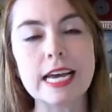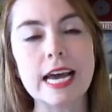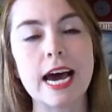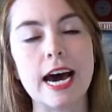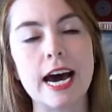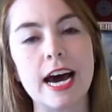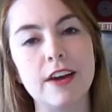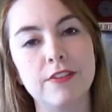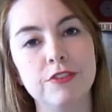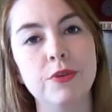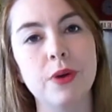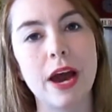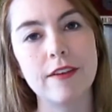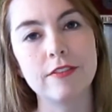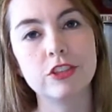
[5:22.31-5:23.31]
Uh, if you
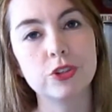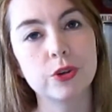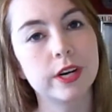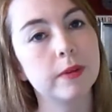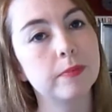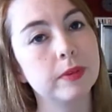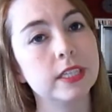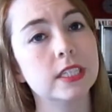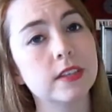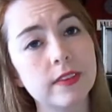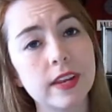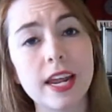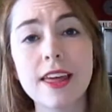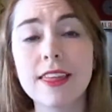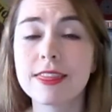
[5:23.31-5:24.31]
have enjoyed it, please give it
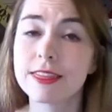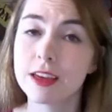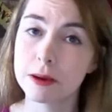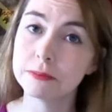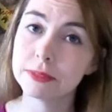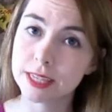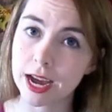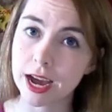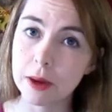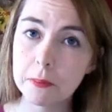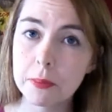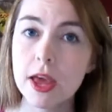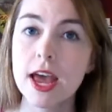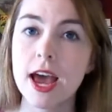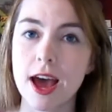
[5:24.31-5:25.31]
a thumbs up.
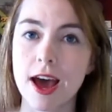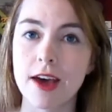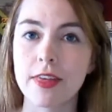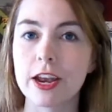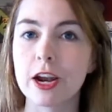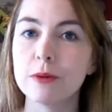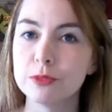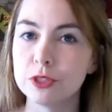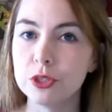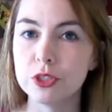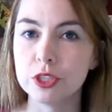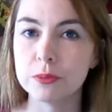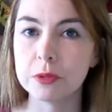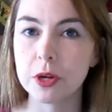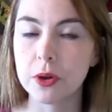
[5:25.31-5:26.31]
Uh, that helps
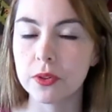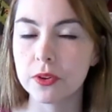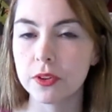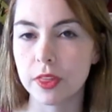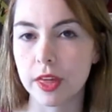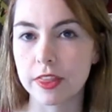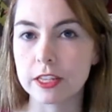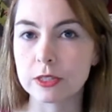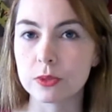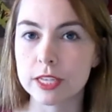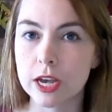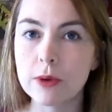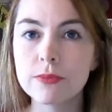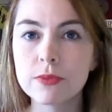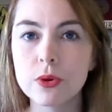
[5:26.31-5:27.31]
YouTube know that this was
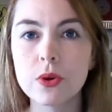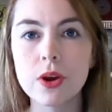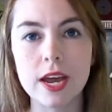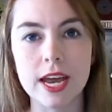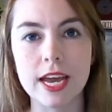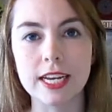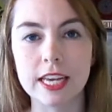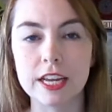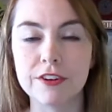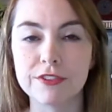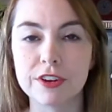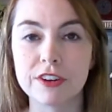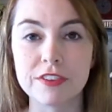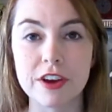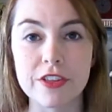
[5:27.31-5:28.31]
helpful and get in front
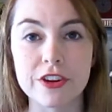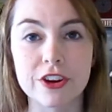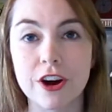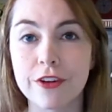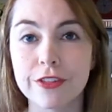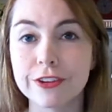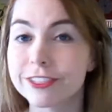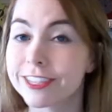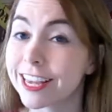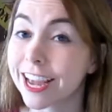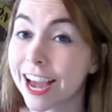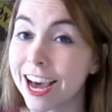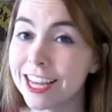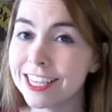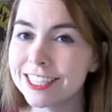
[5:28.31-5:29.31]
of other authors like
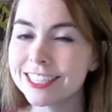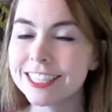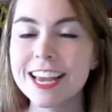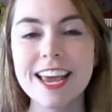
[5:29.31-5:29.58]
us.